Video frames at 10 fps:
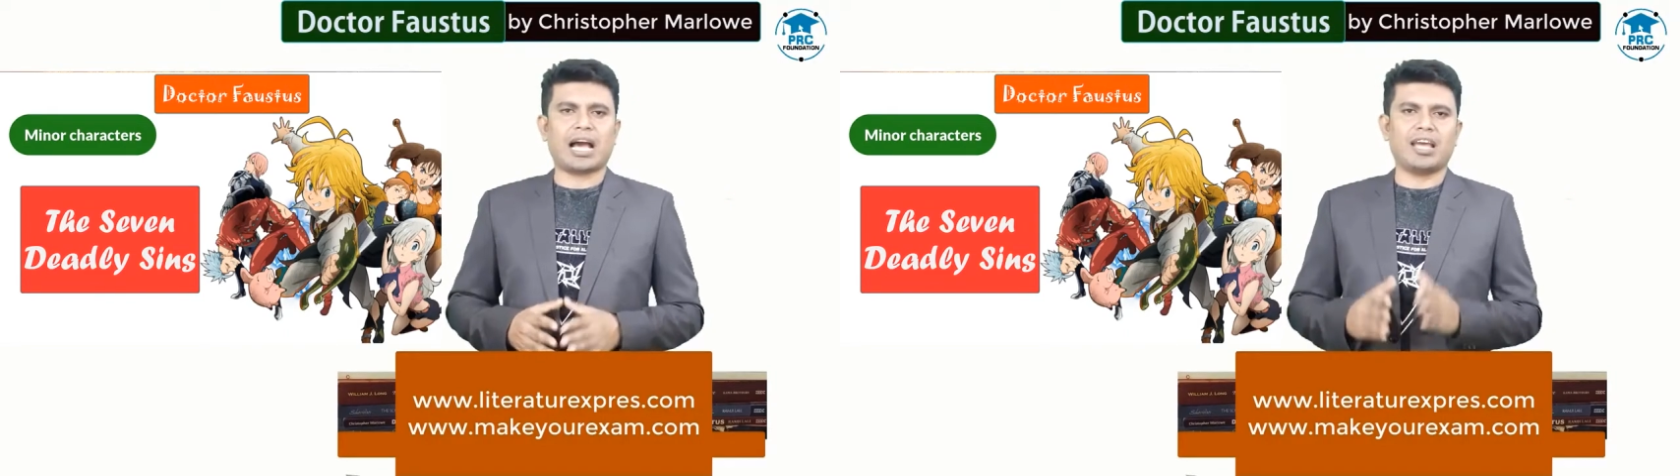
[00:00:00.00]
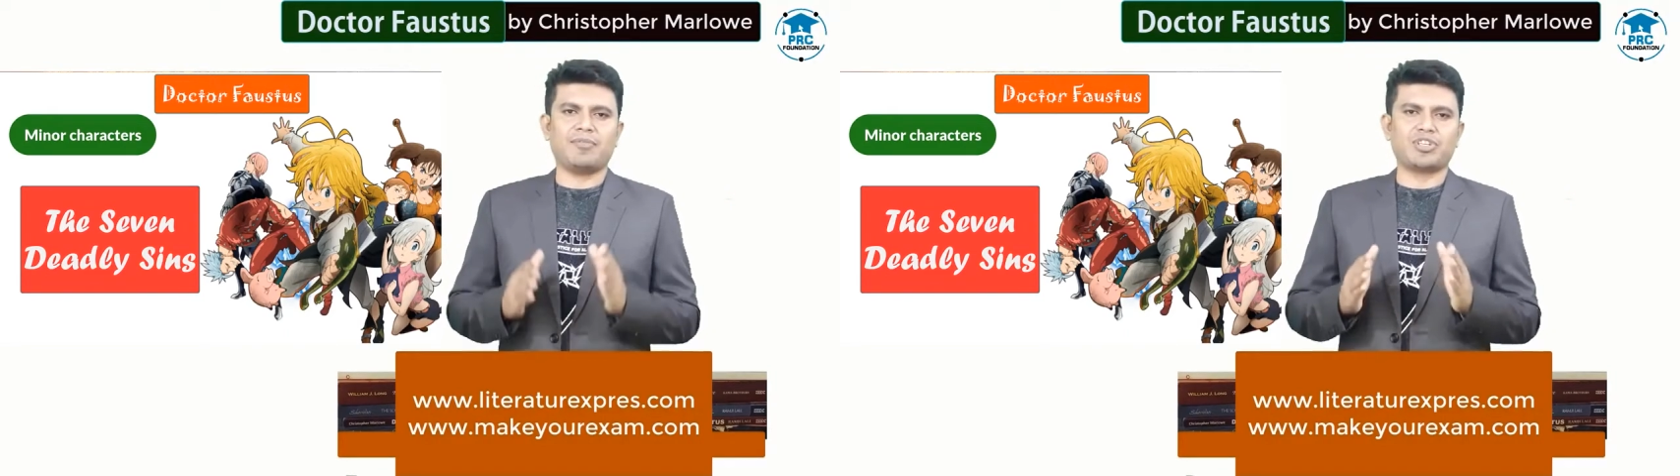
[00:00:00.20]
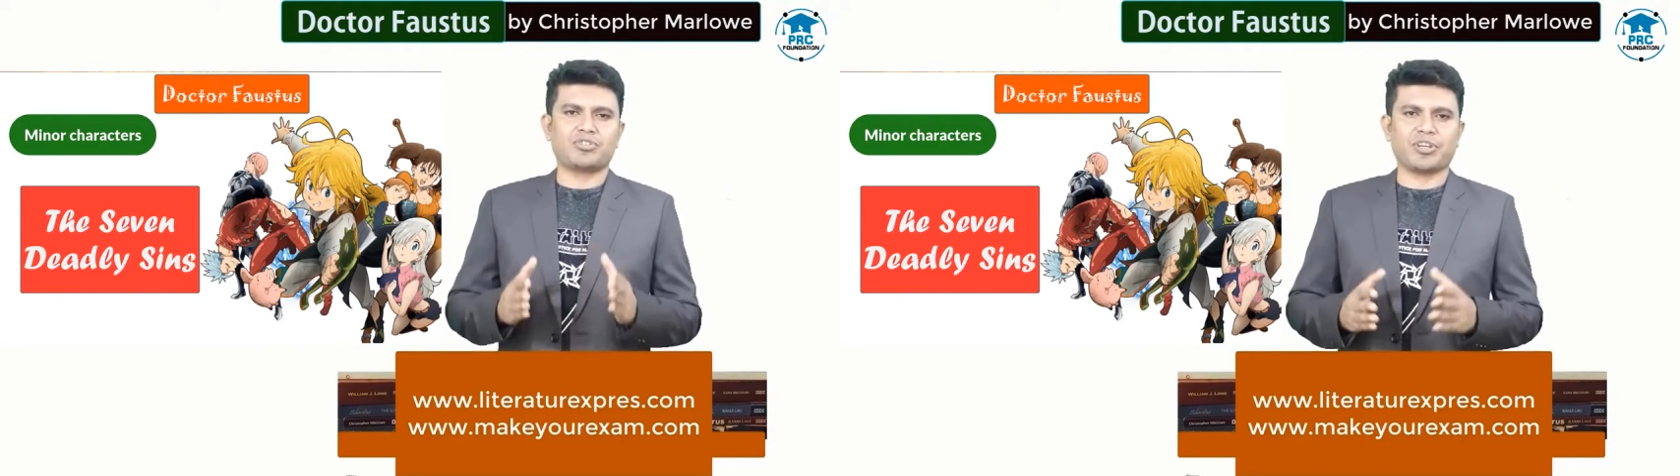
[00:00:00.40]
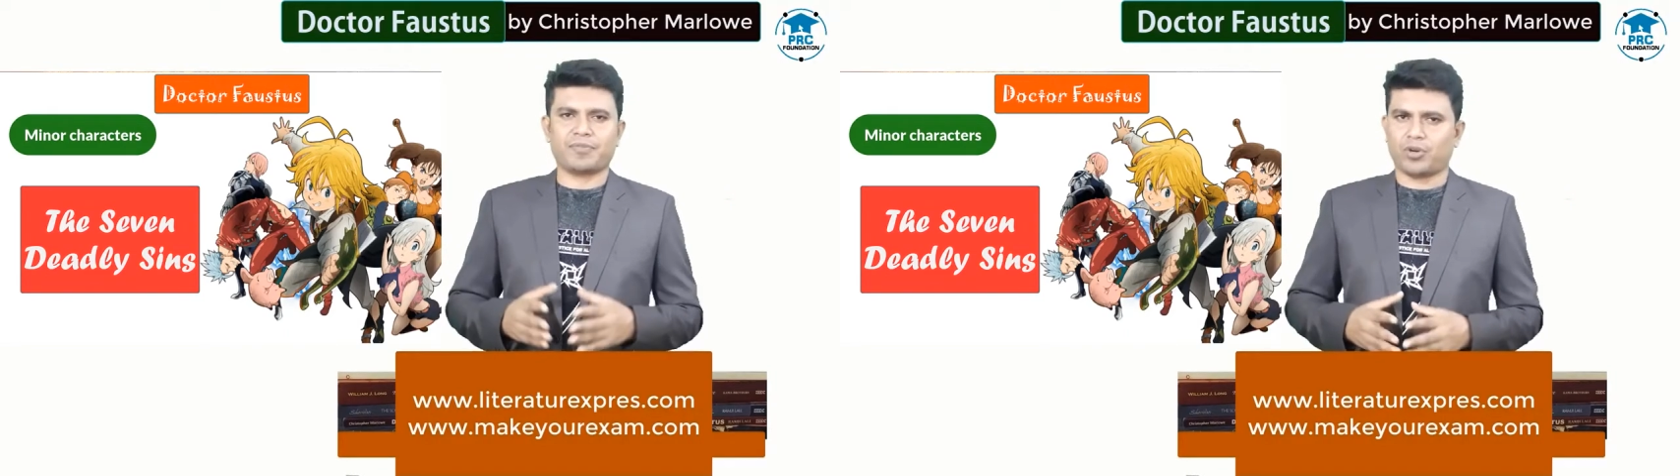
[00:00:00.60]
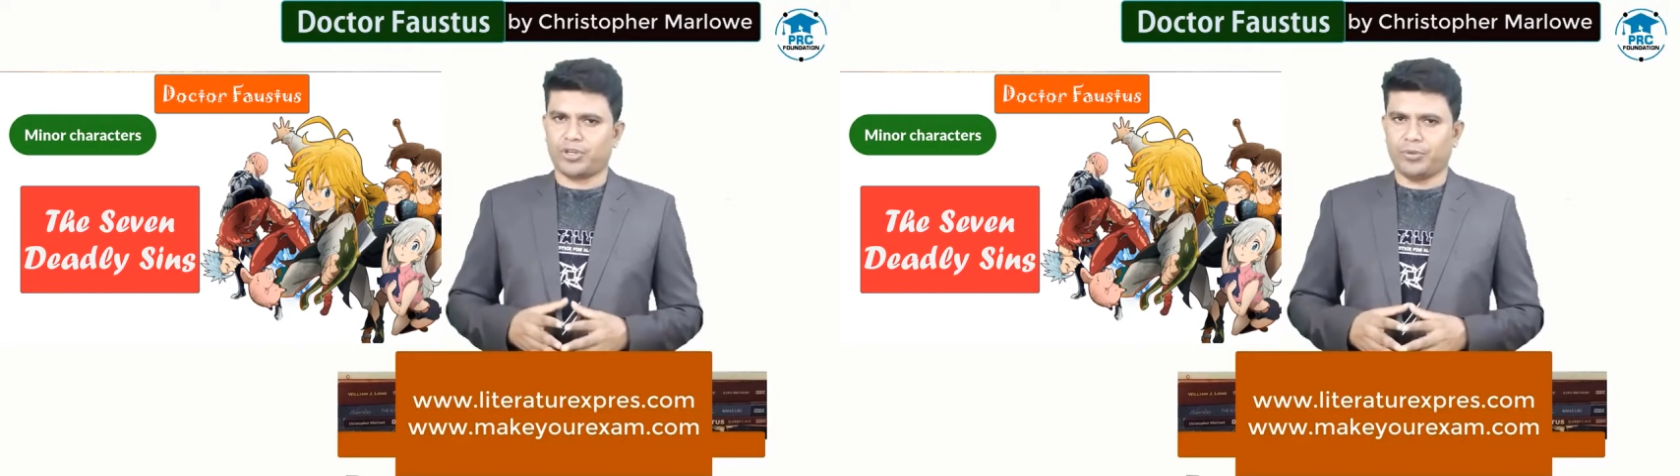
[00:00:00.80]
I have a trick
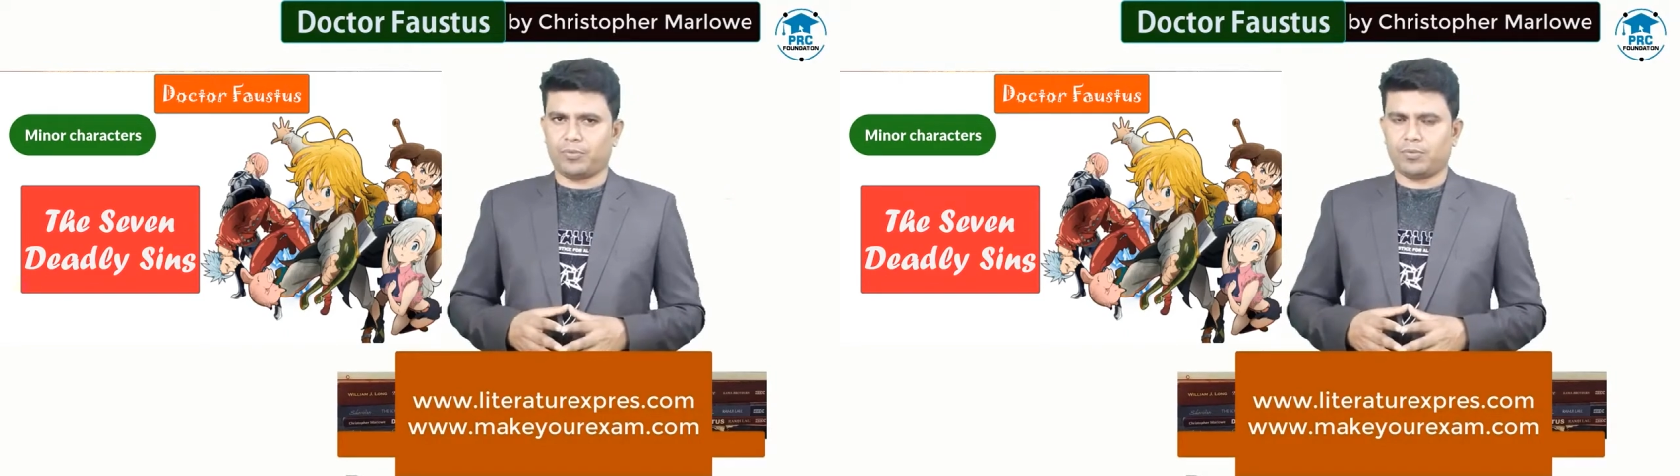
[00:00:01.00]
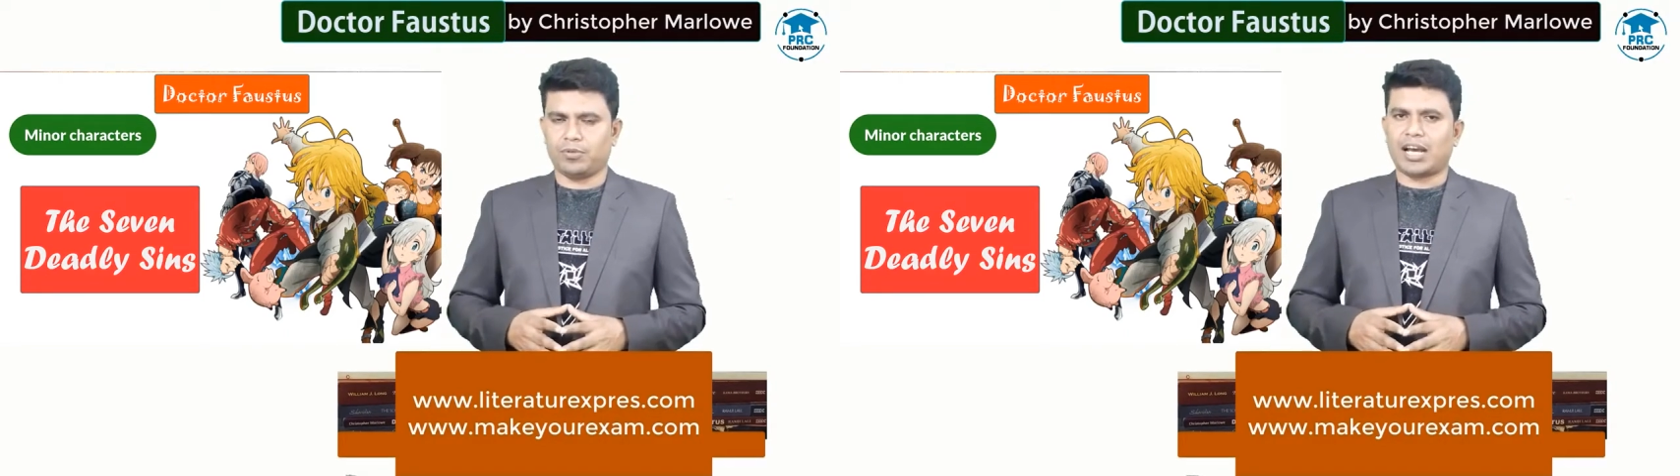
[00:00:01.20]
for you.